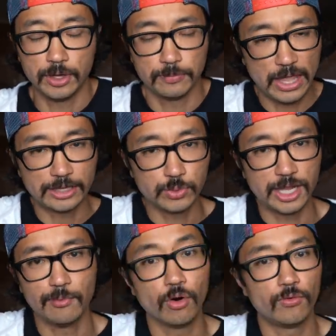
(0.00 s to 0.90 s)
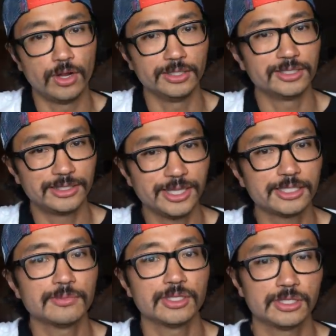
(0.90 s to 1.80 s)
But as we get more runs, that's
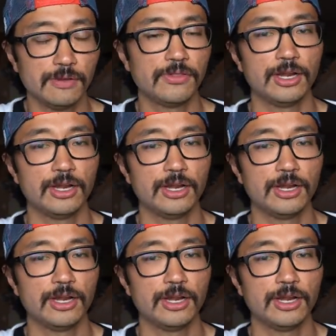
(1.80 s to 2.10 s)
some of the stuff